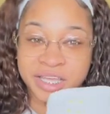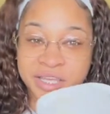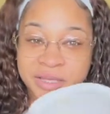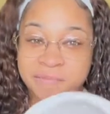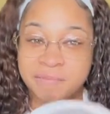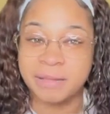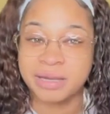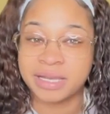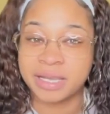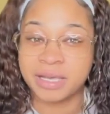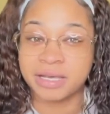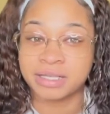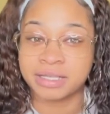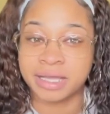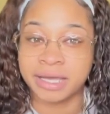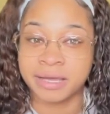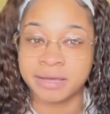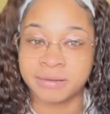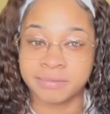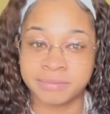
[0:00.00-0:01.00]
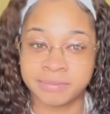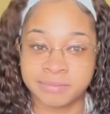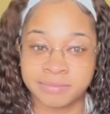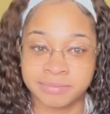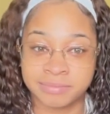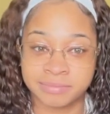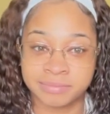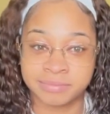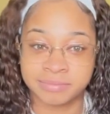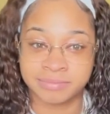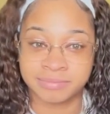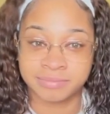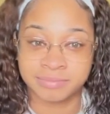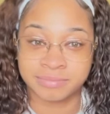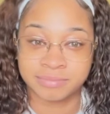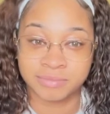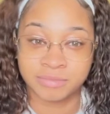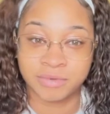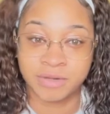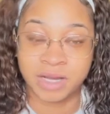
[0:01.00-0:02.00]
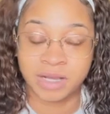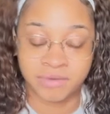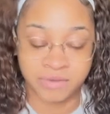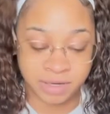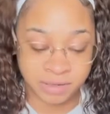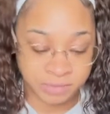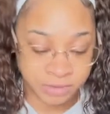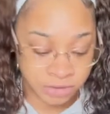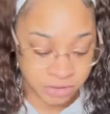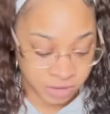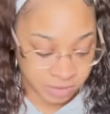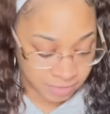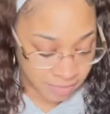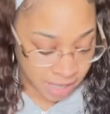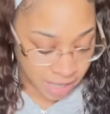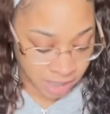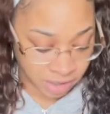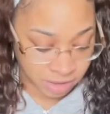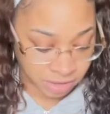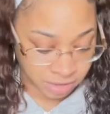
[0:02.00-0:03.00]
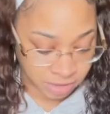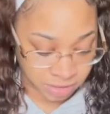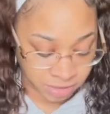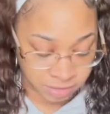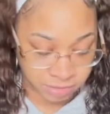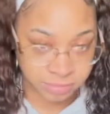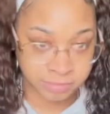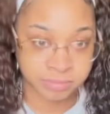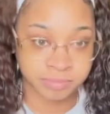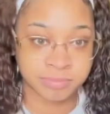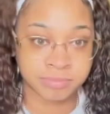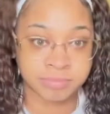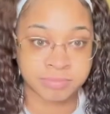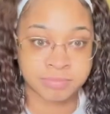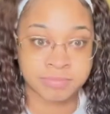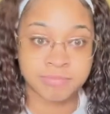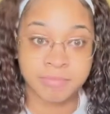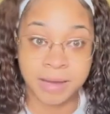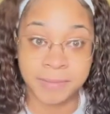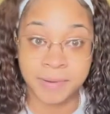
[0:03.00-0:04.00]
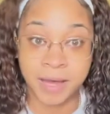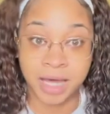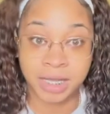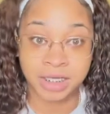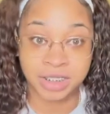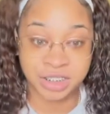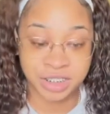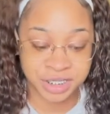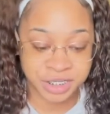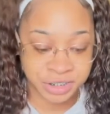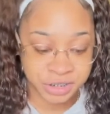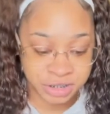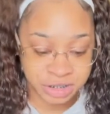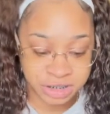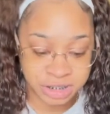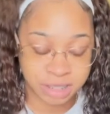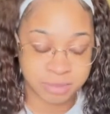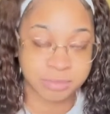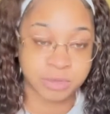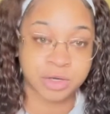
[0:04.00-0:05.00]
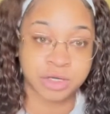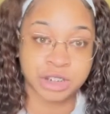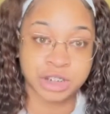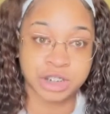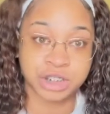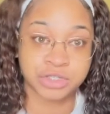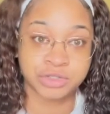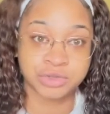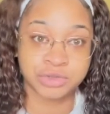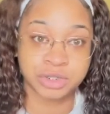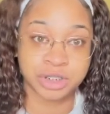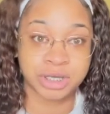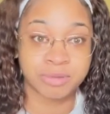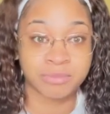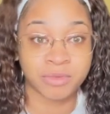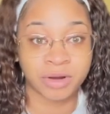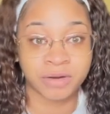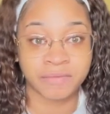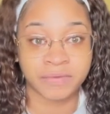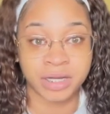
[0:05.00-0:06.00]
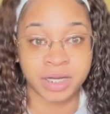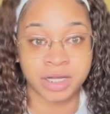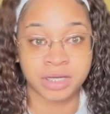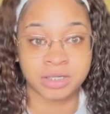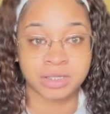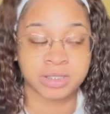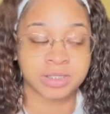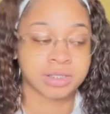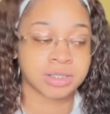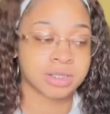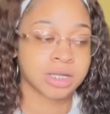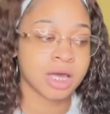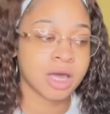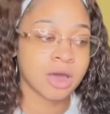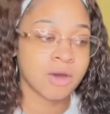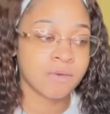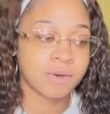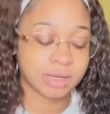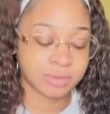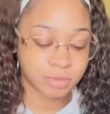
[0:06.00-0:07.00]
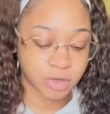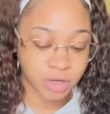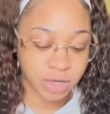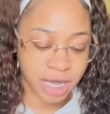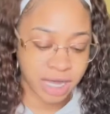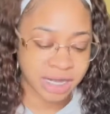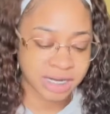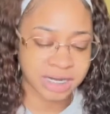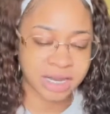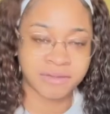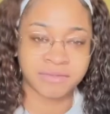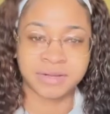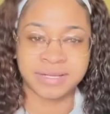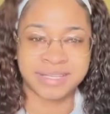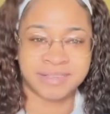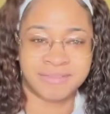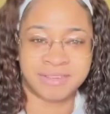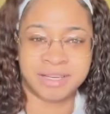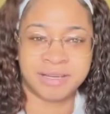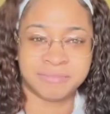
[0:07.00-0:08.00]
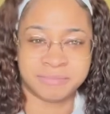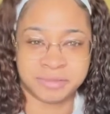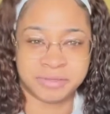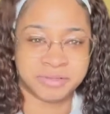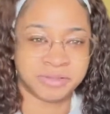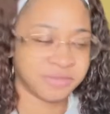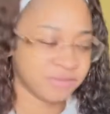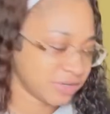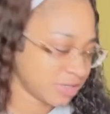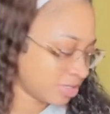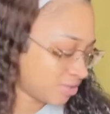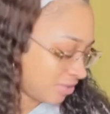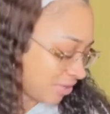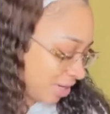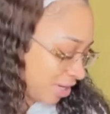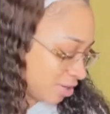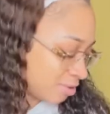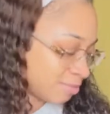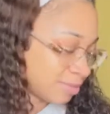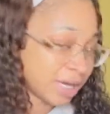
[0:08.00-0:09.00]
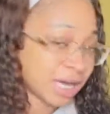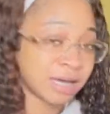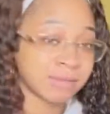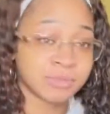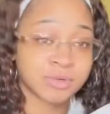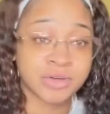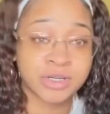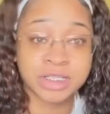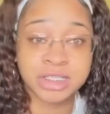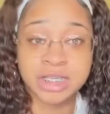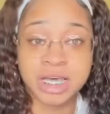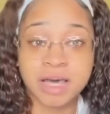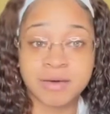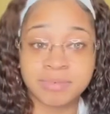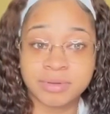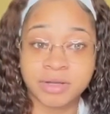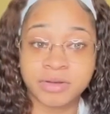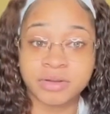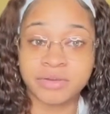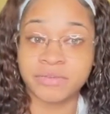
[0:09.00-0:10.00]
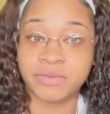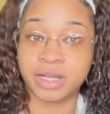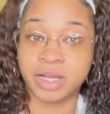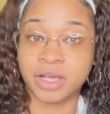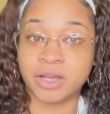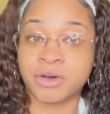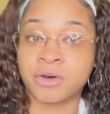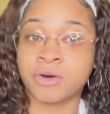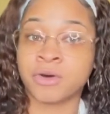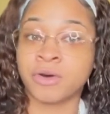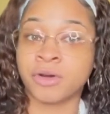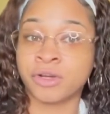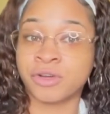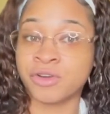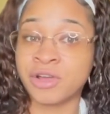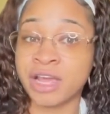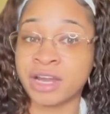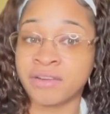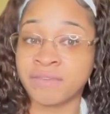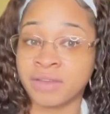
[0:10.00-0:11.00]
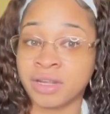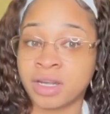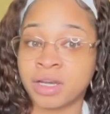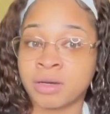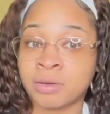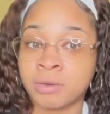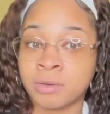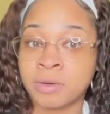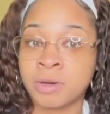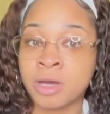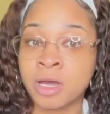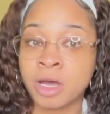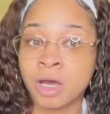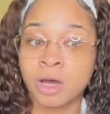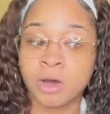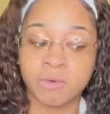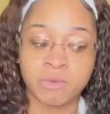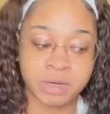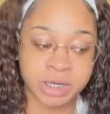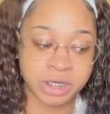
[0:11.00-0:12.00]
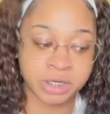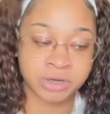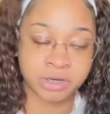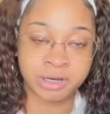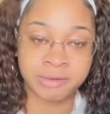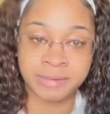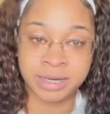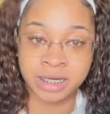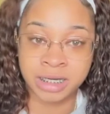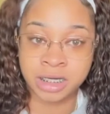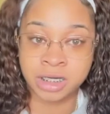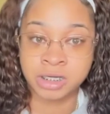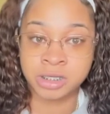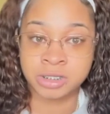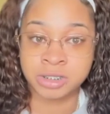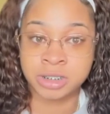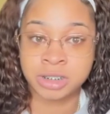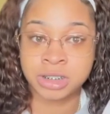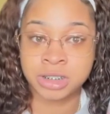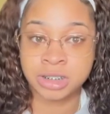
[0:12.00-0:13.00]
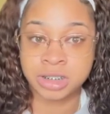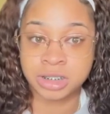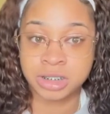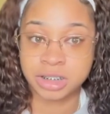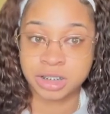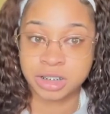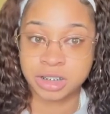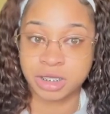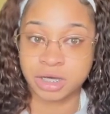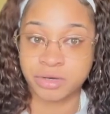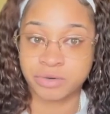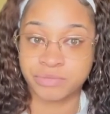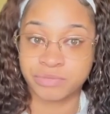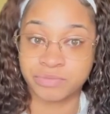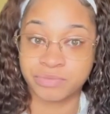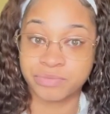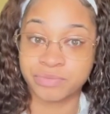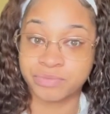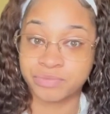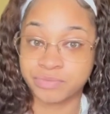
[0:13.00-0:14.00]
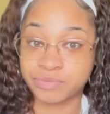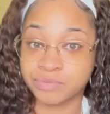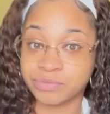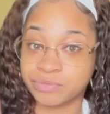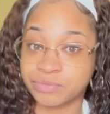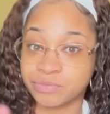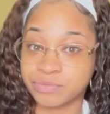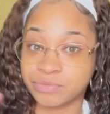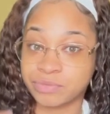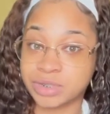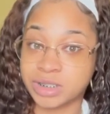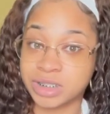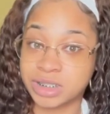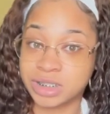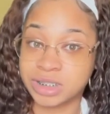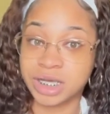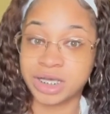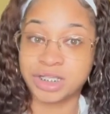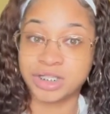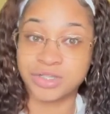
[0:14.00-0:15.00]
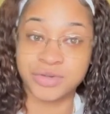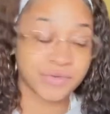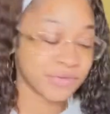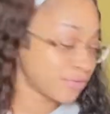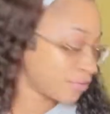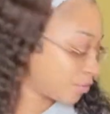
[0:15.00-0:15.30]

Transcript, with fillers: My nail lamp. Whenever I'm doing my um my poly gels. I'm going to do some more videos. Well, I'm going, I never even upload the first video, but I'm going to upload a video or create a video with doing my nails. So stay tuned.